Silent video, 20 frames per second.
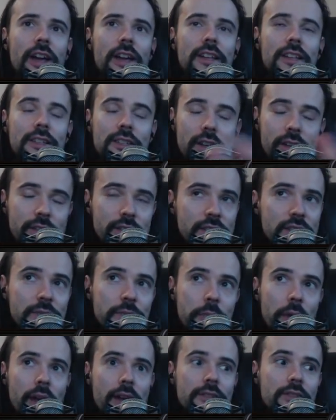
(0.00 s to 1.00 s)
I did not
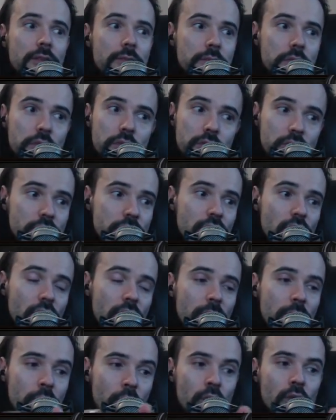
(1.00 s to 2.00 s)
expect them to
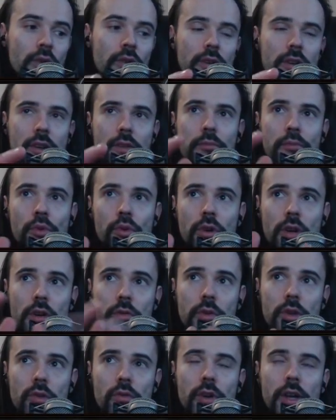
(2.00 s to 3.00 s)
destroy poor
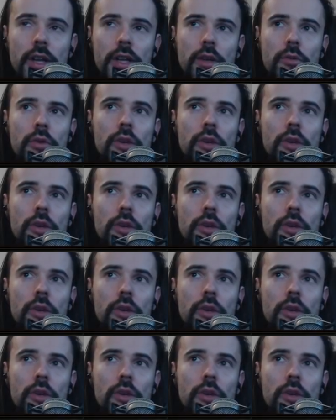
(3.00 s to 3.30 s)
Quill Rain.